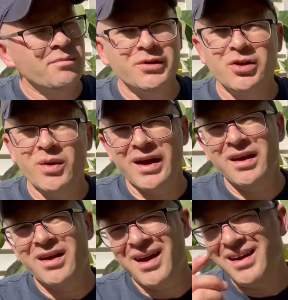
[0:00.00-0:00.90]
But you know what,
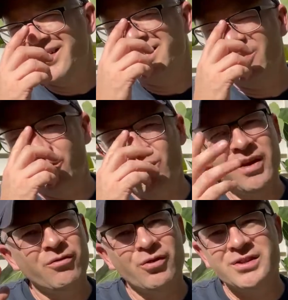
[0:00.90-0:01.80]
I for
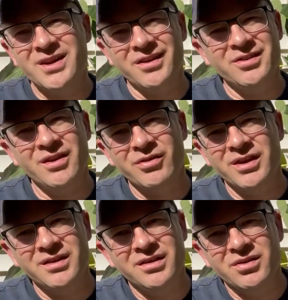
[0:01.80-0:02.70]
whatever reason, I could never
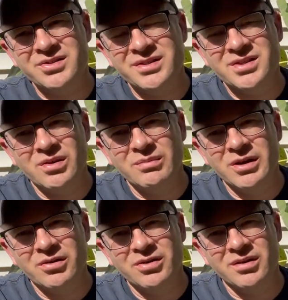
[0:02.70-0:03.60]
get Nero 600
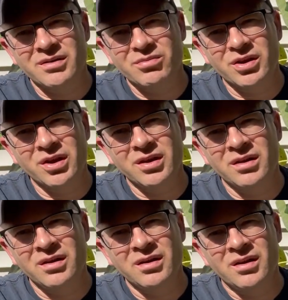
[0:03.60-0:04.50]
meter to really
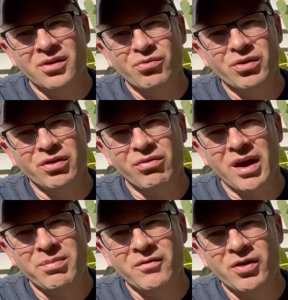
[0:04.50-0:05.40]

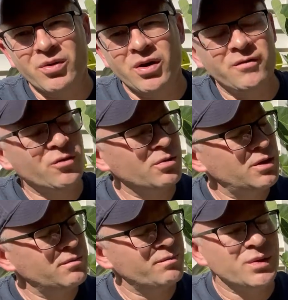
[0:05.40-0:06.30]
ripen very well for
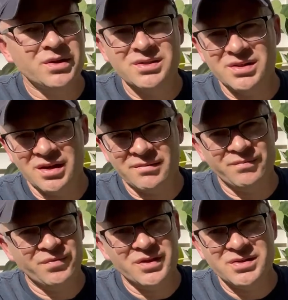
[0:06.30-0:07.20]
me. But this
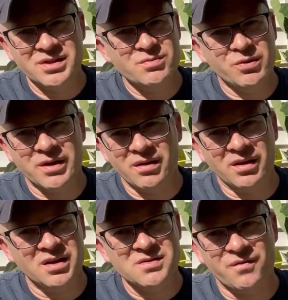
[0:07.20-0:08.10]
thing's putting out
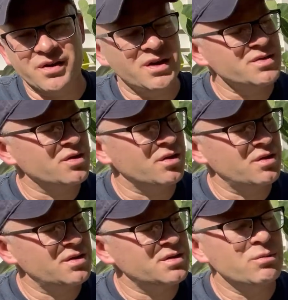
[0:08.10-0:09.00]
lots of figs, and
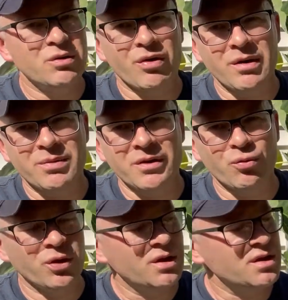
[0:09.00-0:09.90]
they seem to be ripening
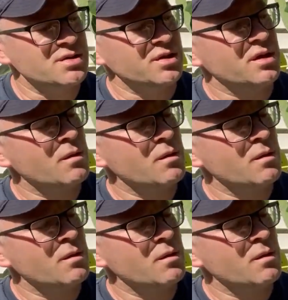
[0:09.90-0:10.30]
really easily.